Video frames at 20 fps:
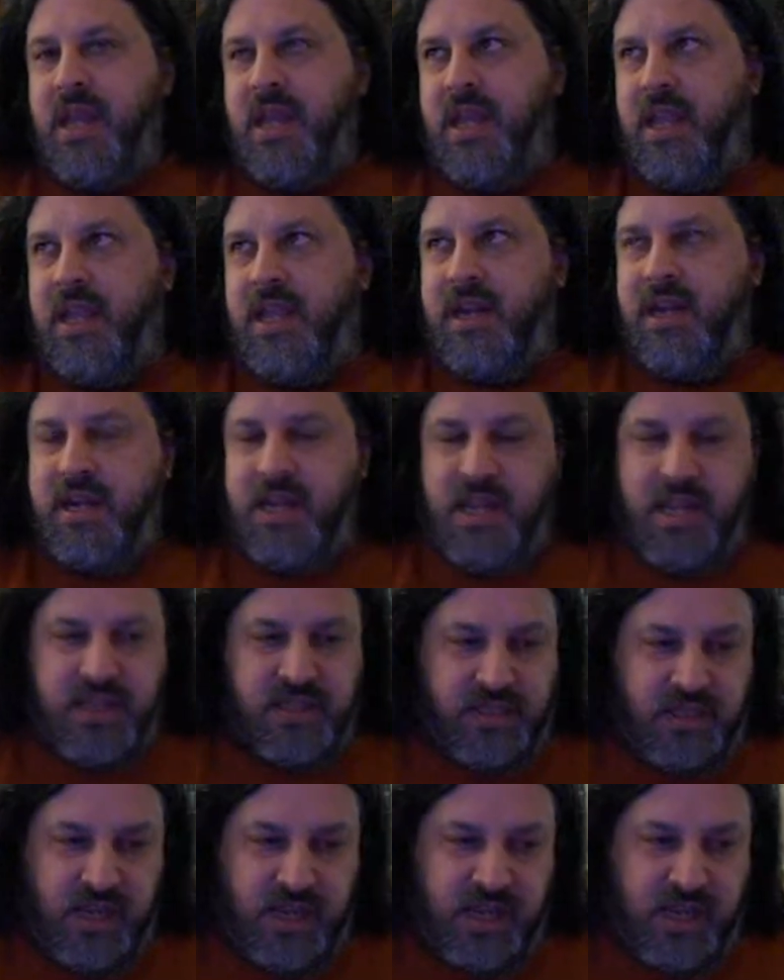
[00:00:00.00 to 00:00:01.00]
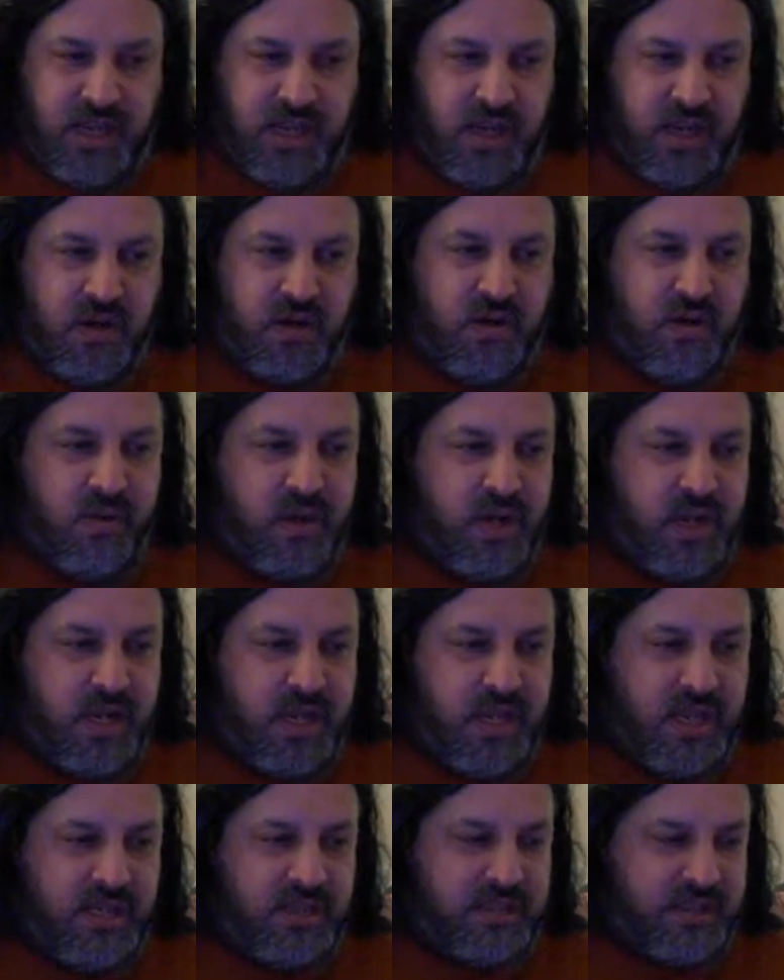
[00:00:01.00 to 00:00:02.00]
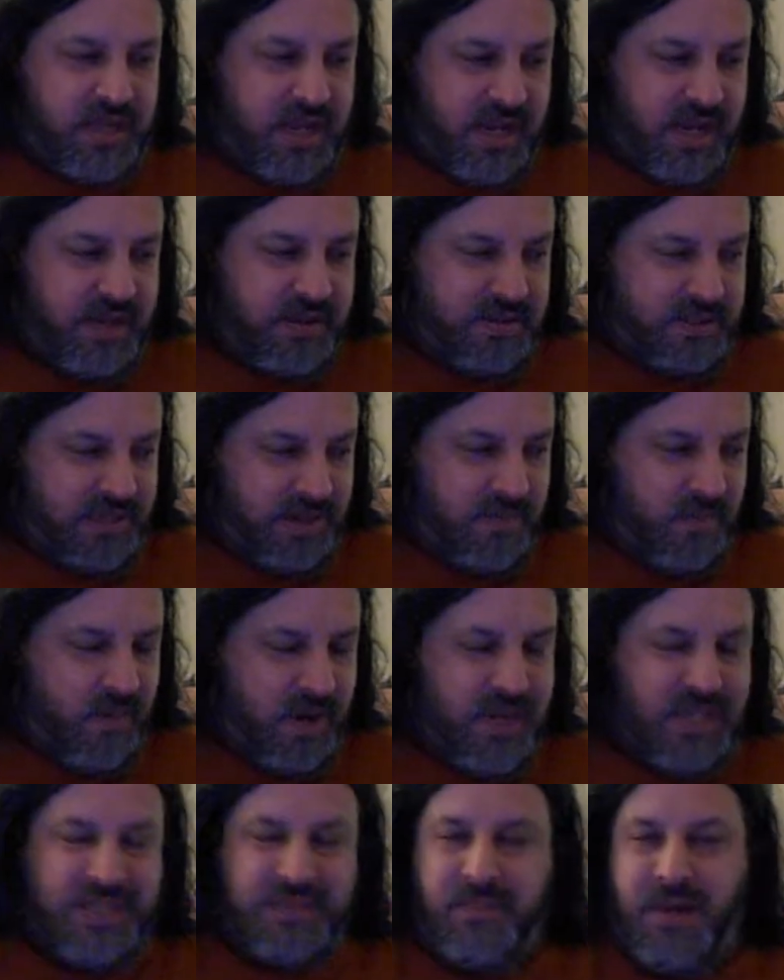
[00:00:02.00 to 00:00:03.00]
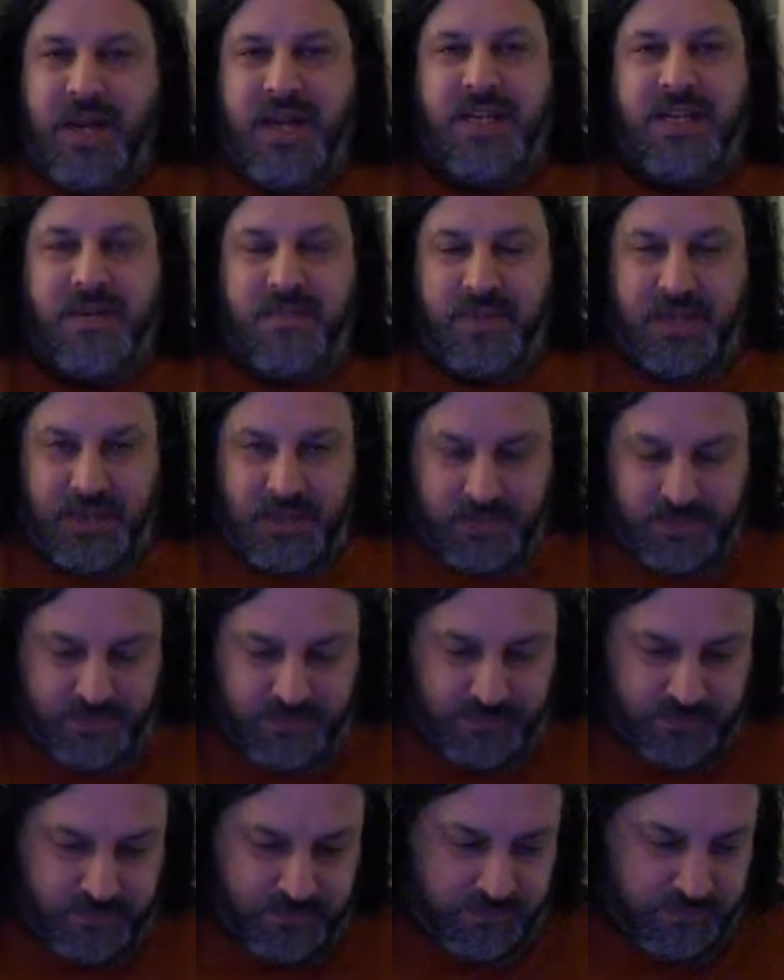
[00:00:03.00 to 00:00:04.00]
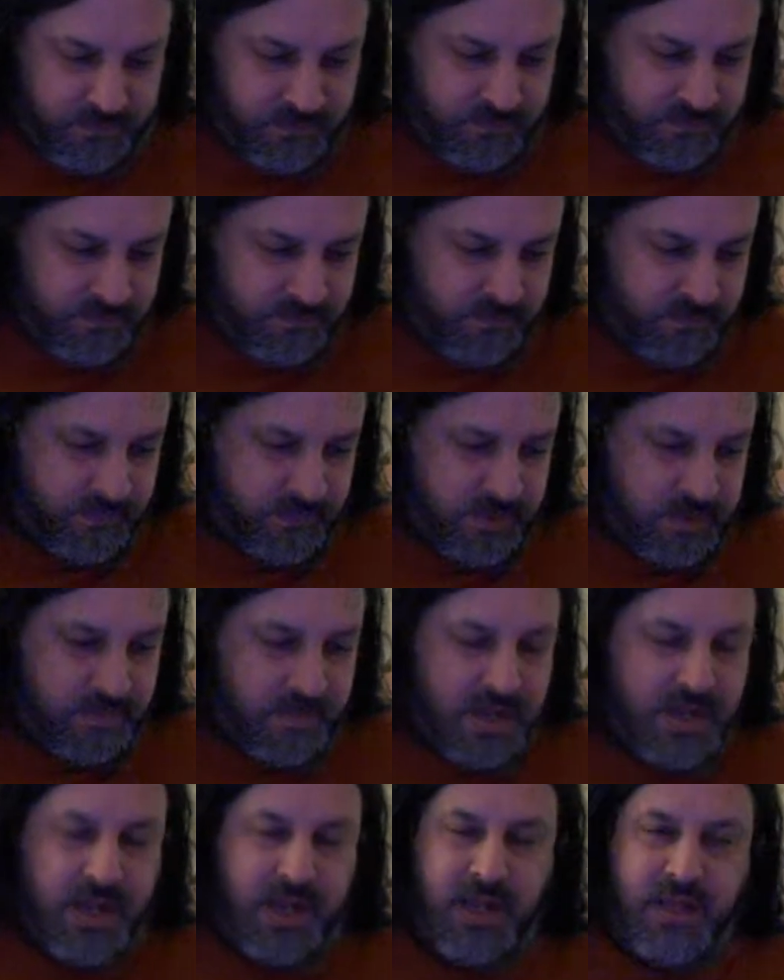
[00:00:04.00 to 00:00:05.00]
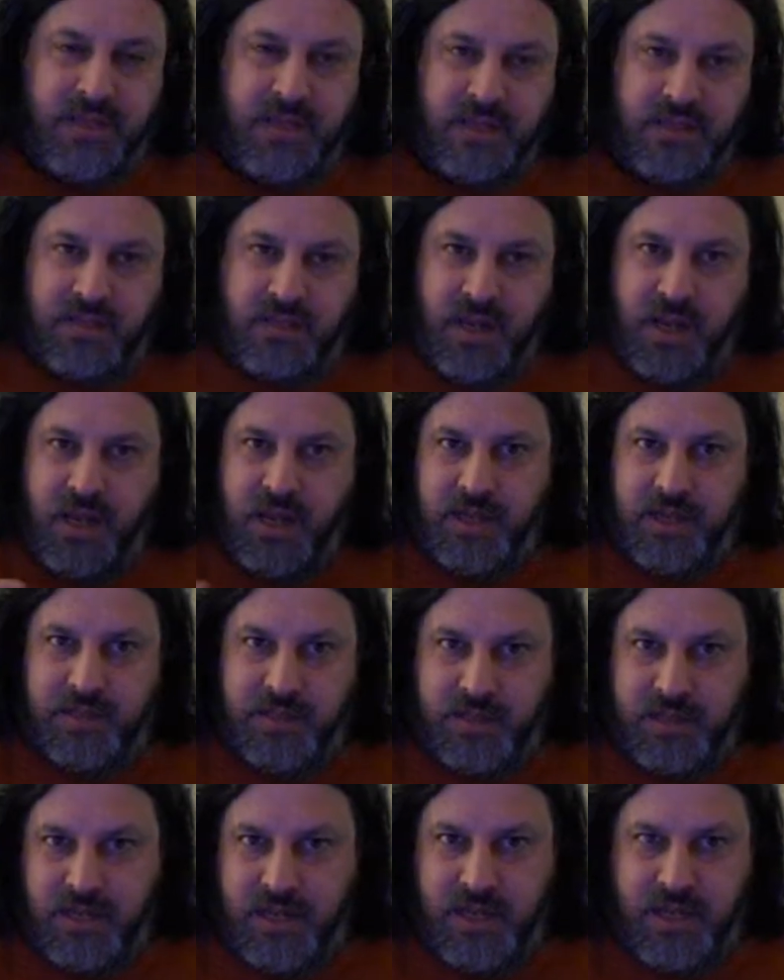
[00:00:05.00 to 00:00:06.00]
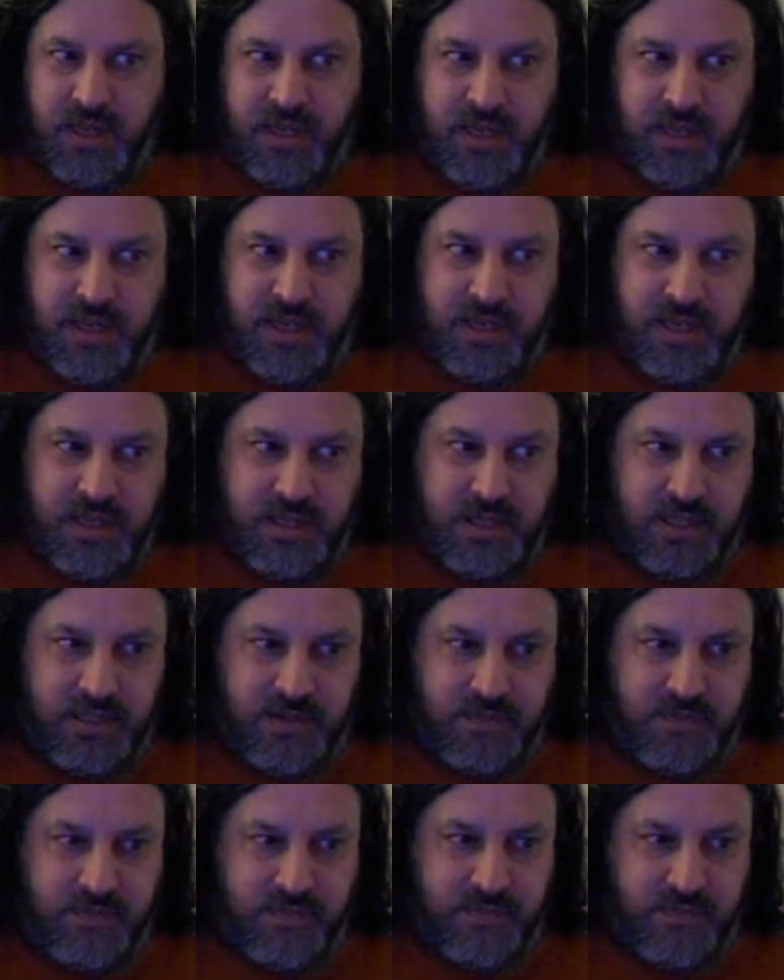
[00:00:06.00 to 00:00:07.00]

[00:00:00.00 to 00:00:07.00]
And it is, it, it, it is in some ways mind-numbing, because it's not, uh,